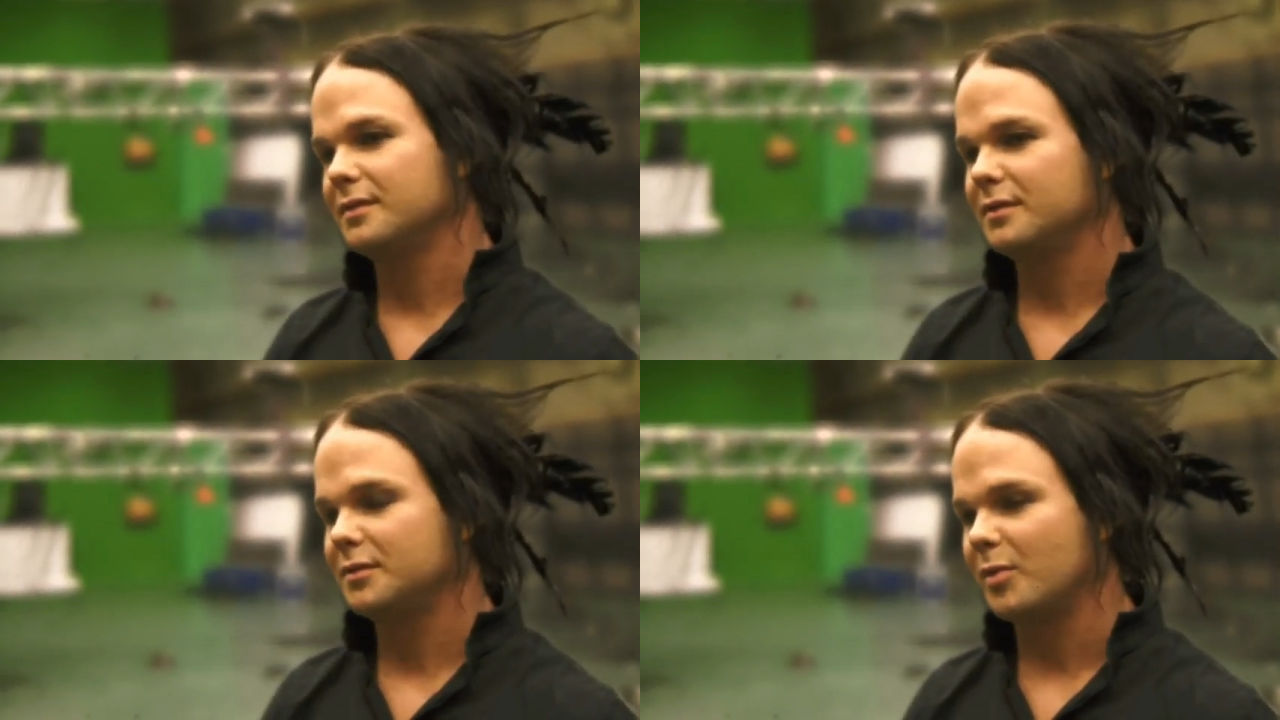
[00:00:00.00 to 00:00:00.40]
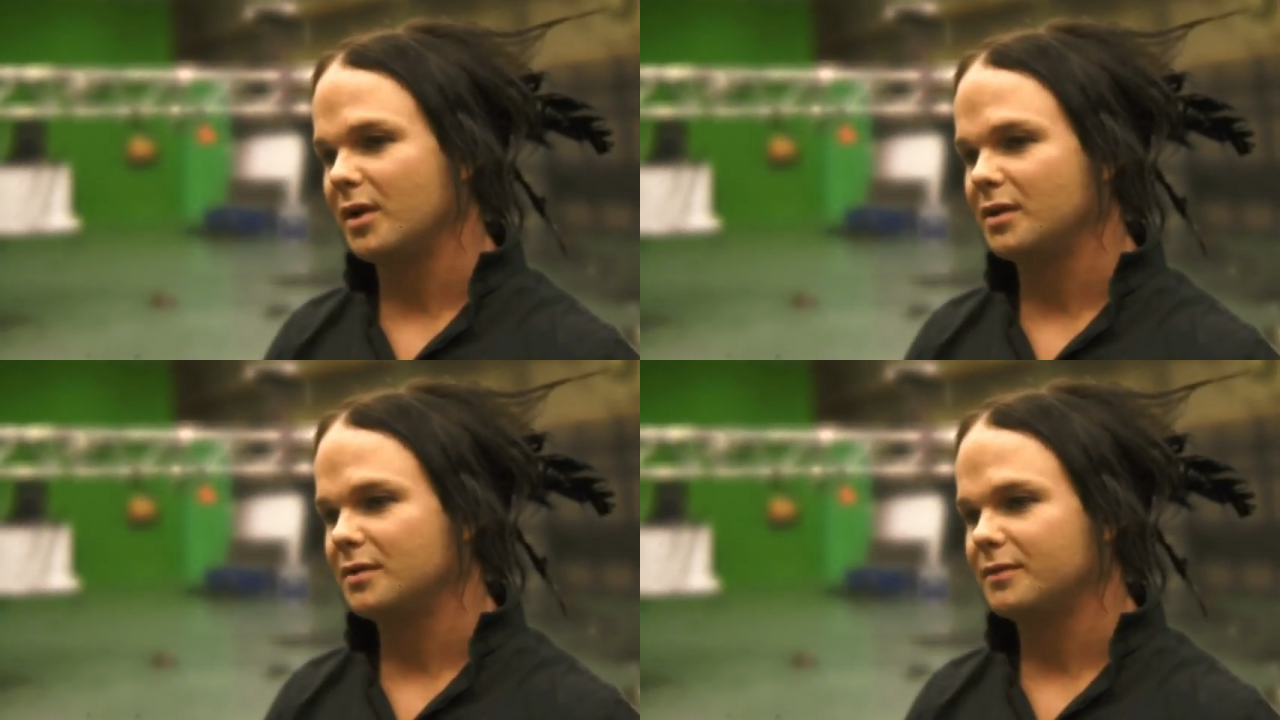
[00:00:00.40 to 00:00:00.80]
the
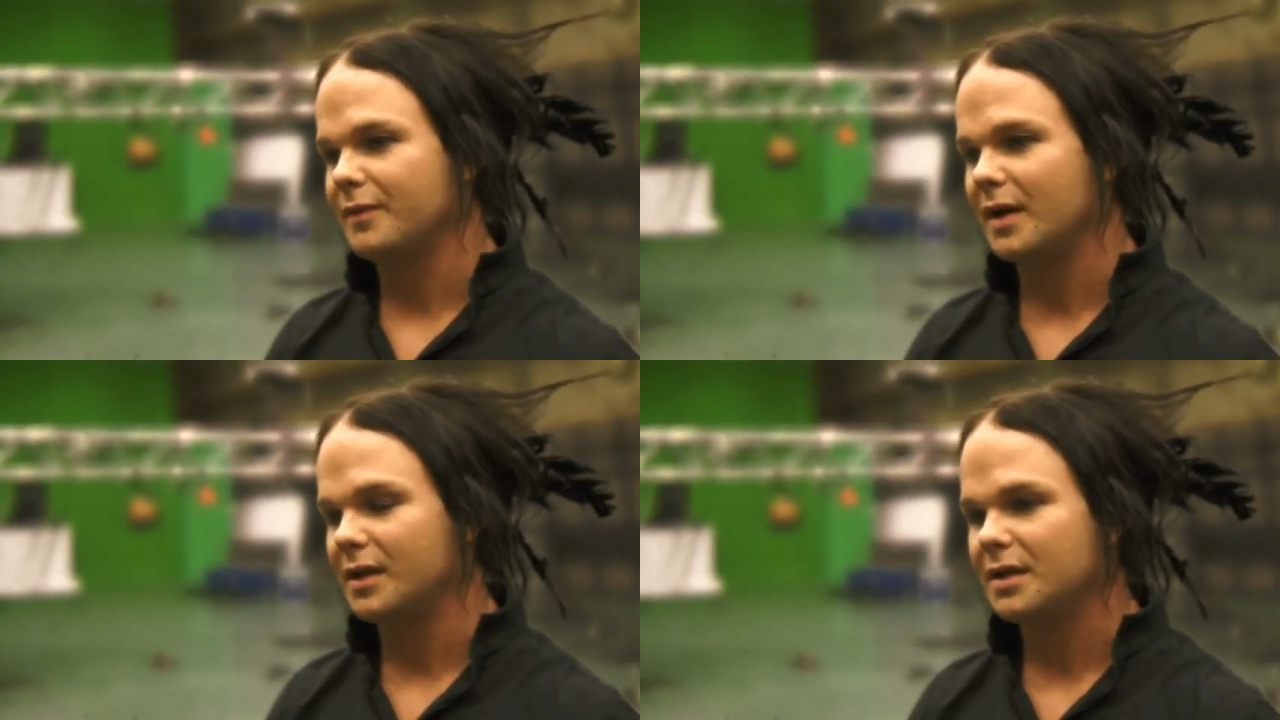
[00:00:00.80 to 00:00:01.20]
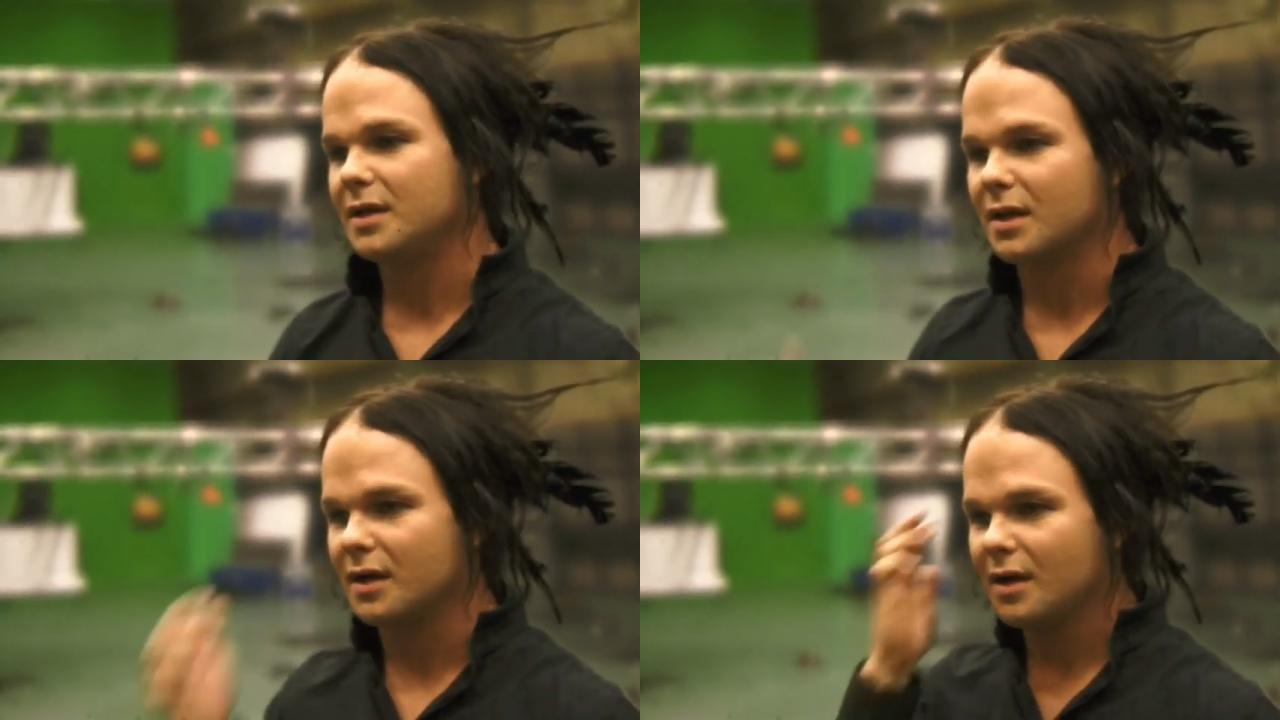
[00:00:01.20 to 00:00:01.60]
spring is finally
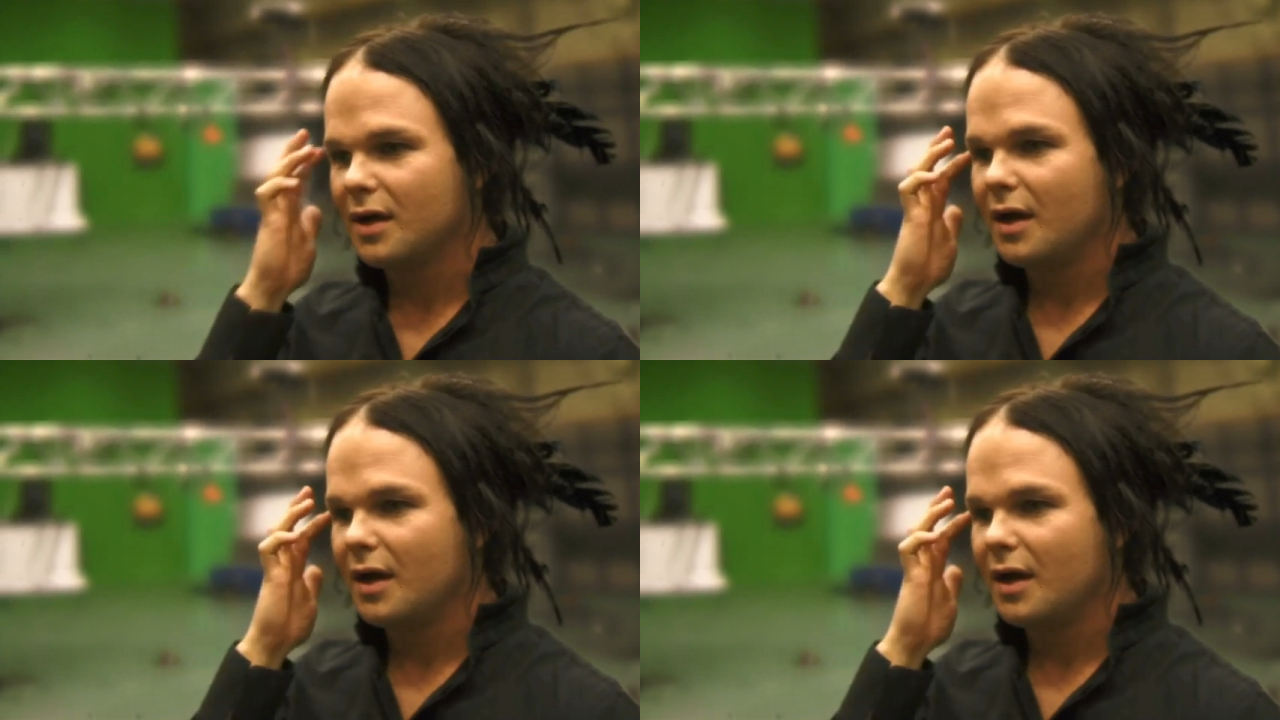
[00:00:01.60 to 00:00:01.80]
here.